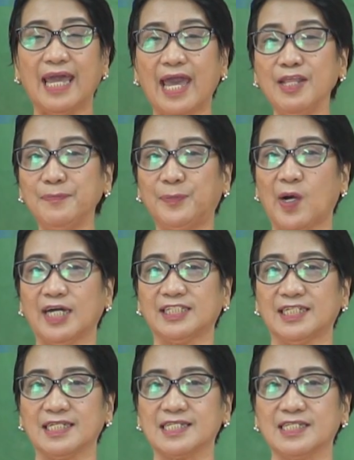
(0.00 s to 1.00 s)
and
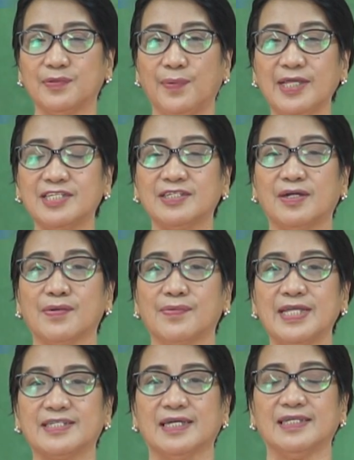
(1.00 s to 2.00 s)
products, which are
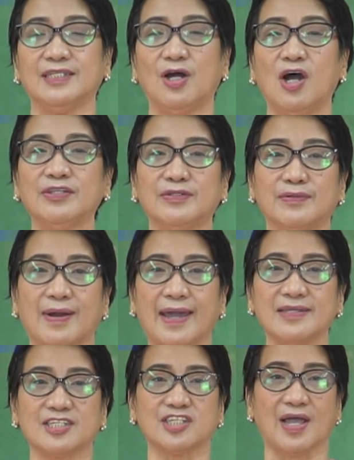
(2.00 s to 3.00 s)
written on the
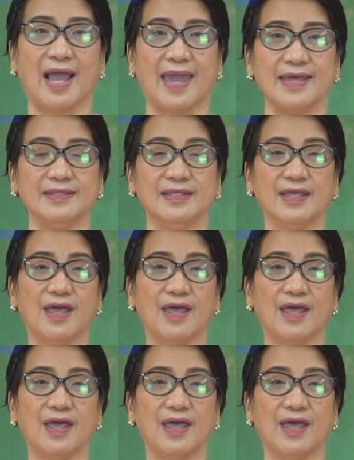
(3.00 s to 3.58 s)
right side.